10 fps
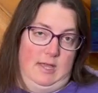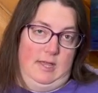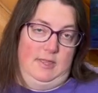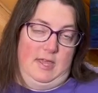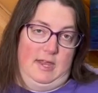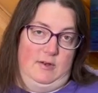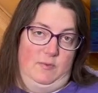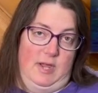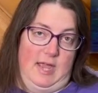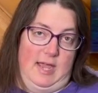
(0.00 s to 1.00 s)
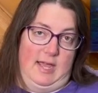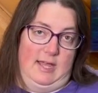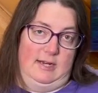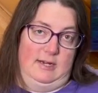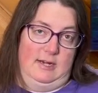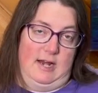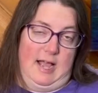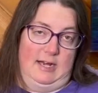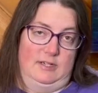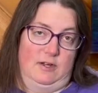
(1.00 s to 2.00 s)
And then we had
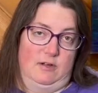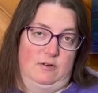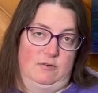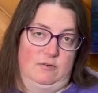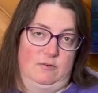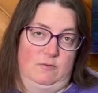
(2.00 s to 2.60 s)
Nacho.